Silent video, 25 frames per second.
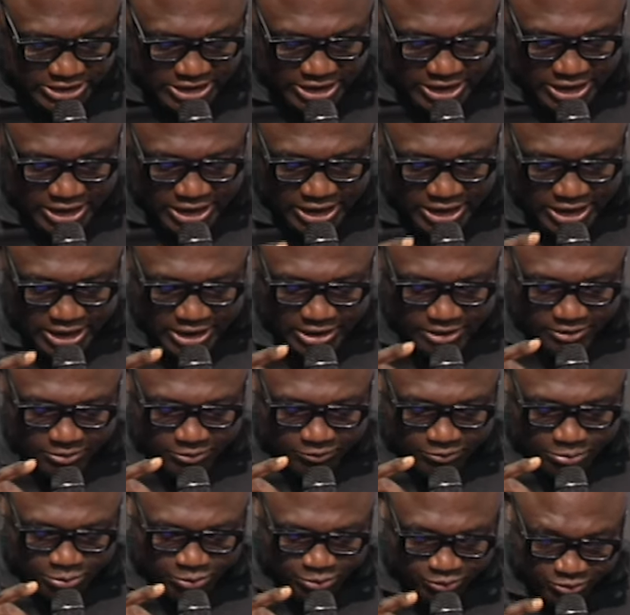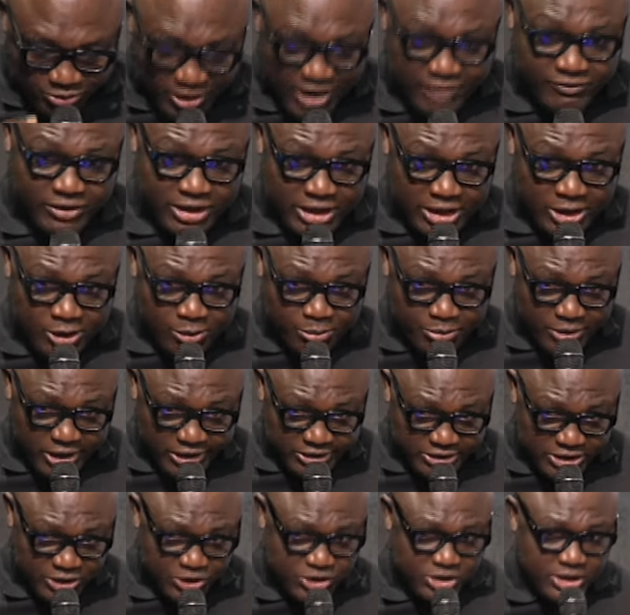a private legal
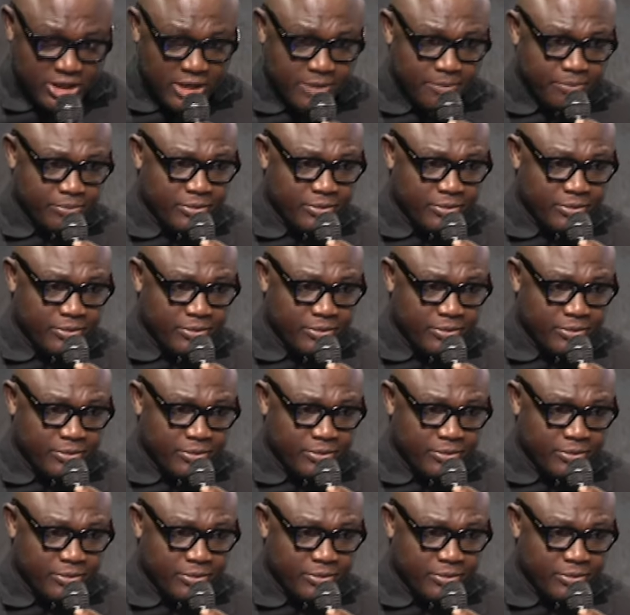practitioner.